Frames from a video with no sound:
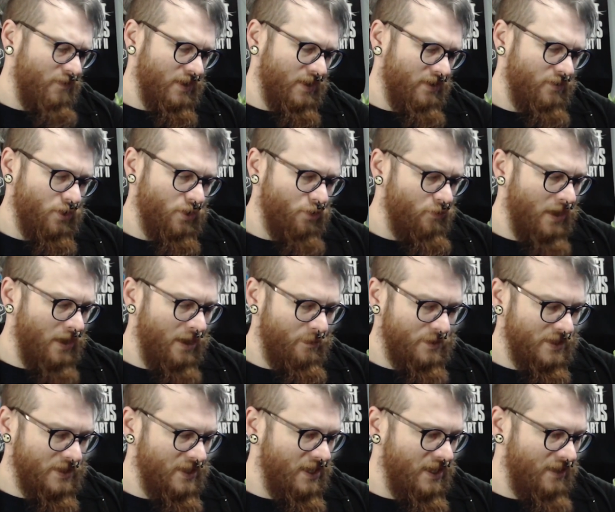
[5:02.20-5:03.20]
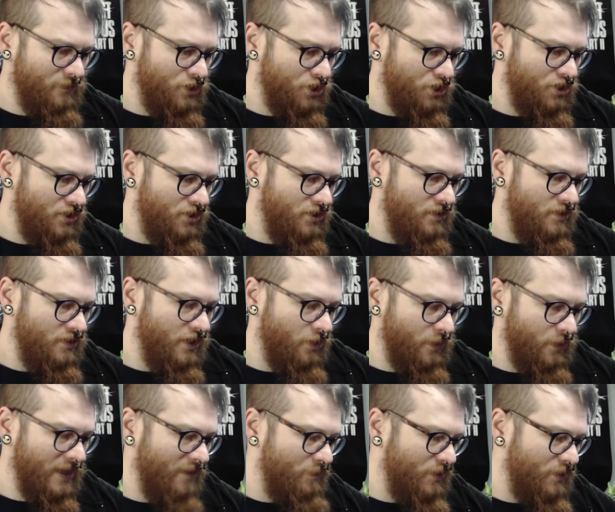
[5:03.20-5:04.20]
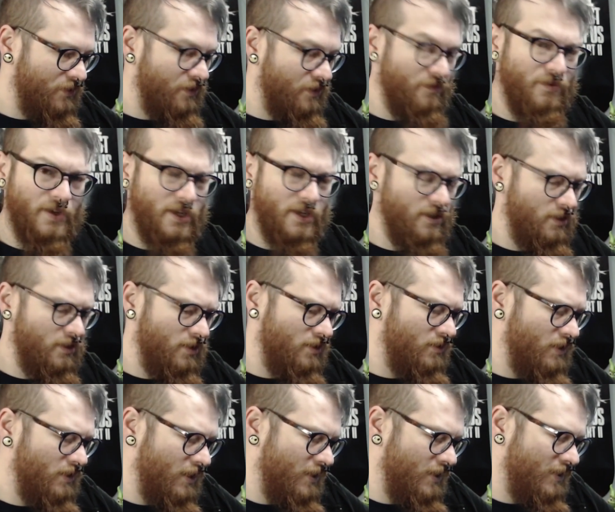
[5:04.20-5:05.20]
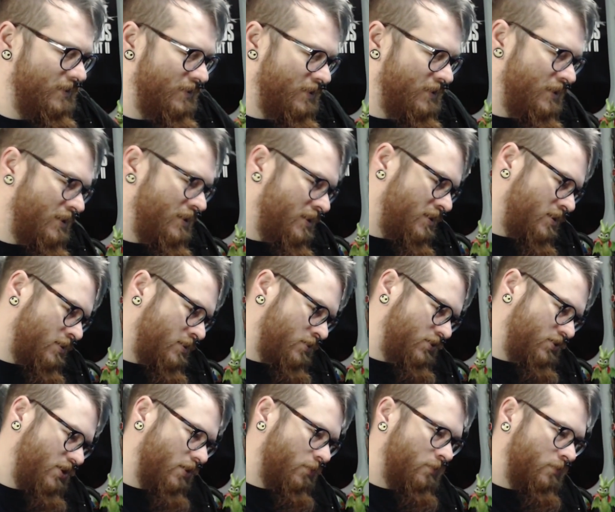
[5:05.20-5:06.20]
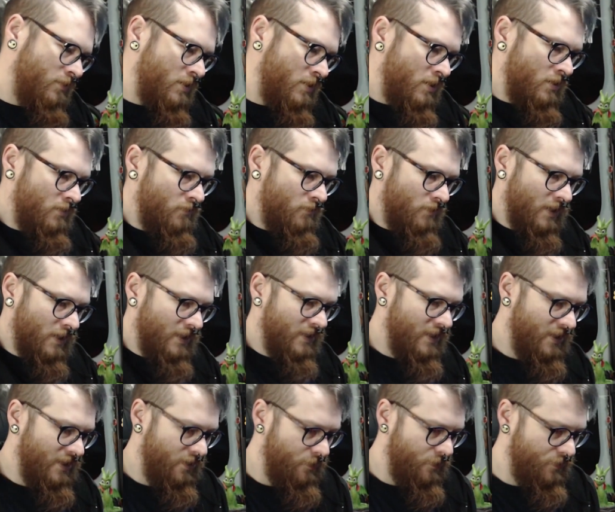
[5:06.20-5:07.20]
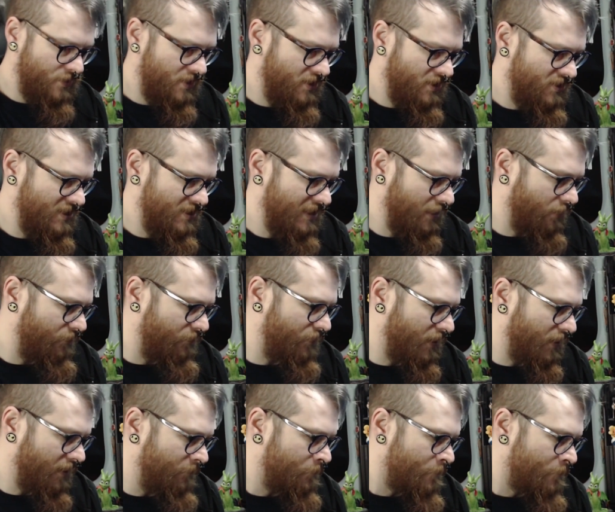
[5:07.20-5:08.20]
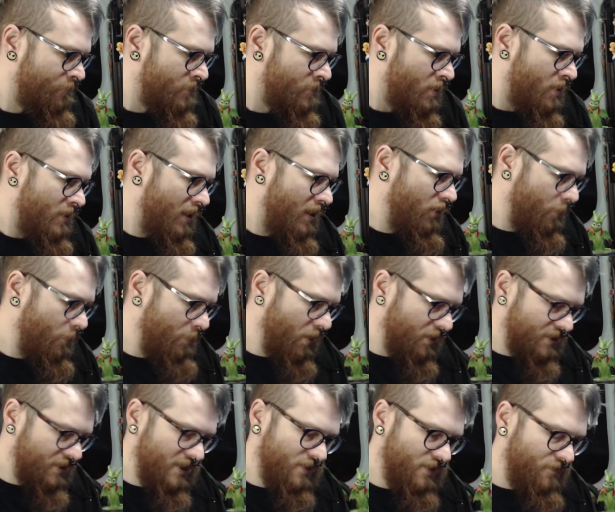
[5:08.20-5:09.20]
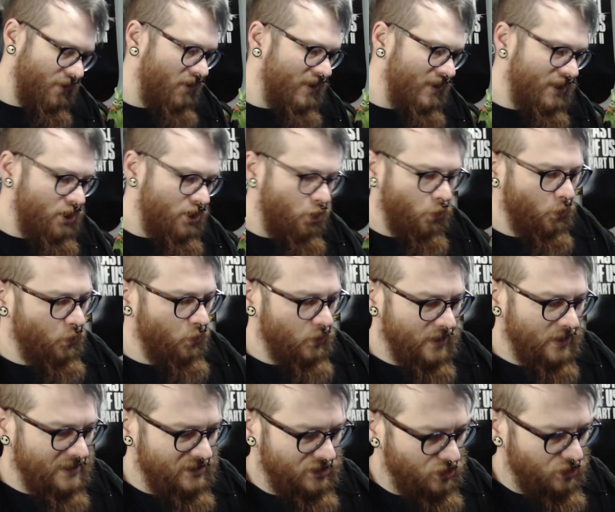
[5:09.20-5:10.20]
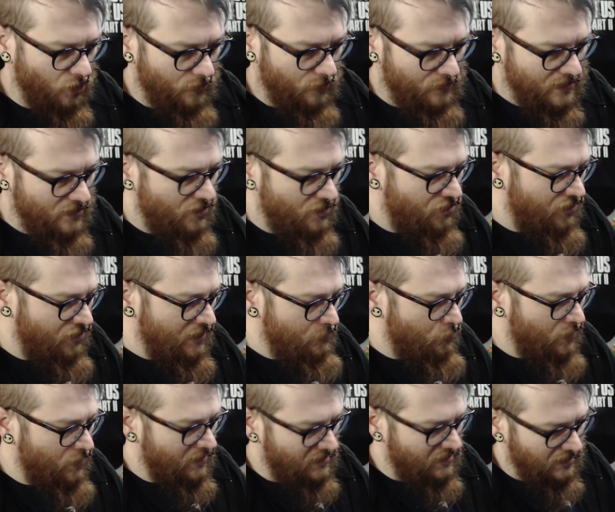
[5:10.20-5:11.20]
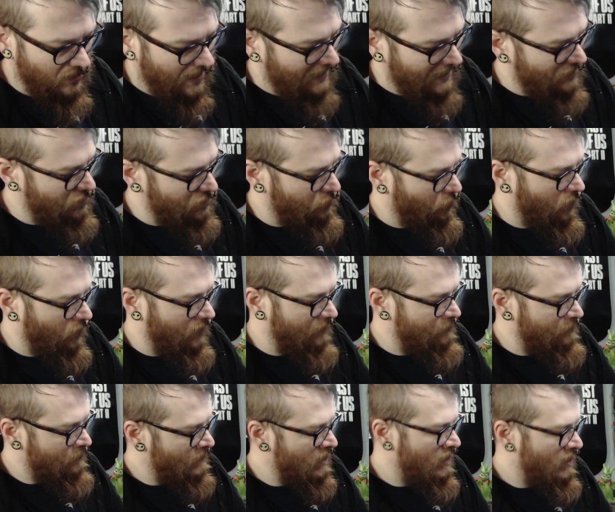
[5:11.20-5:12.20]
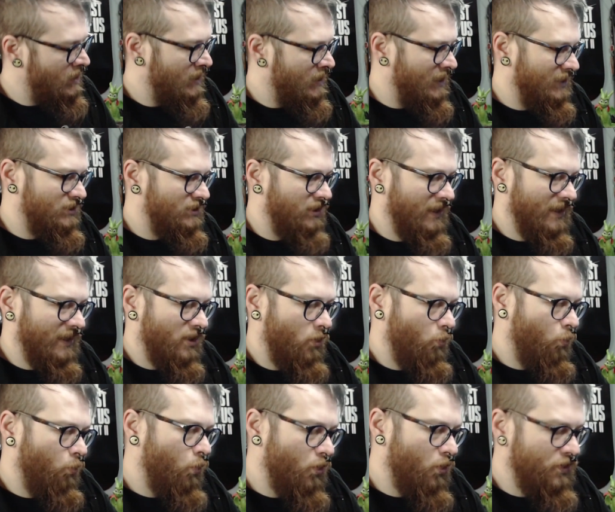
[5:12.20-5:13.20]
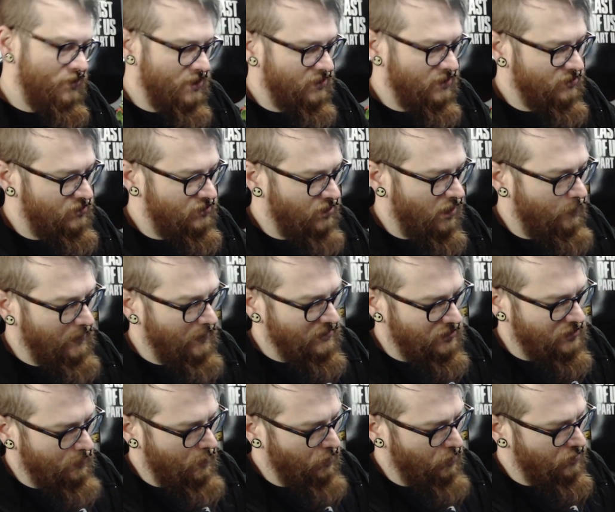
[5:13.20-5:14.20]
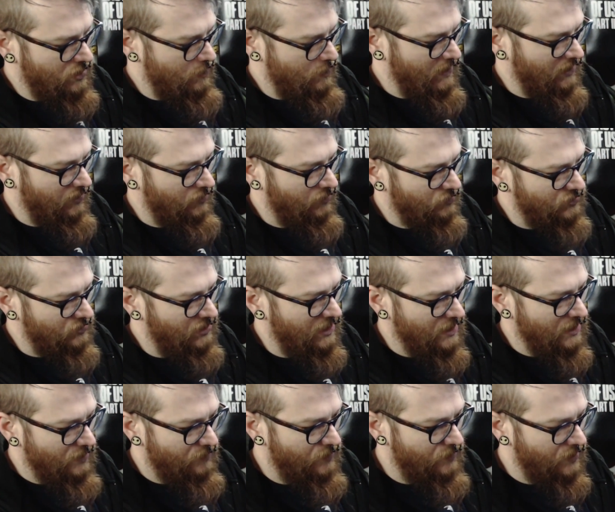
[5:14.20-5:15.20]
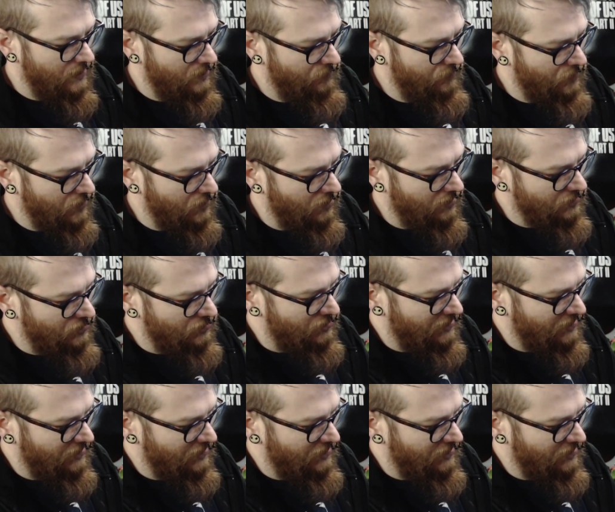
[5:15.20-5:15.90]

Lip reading: even unwrapped it. I've just, you know, kept the figure. So, right, there goes the cellophane. Now the box is very cool. It's sort of in theme with the last one. It's like got wood on top. It's supposed to be a little TV, if you can't see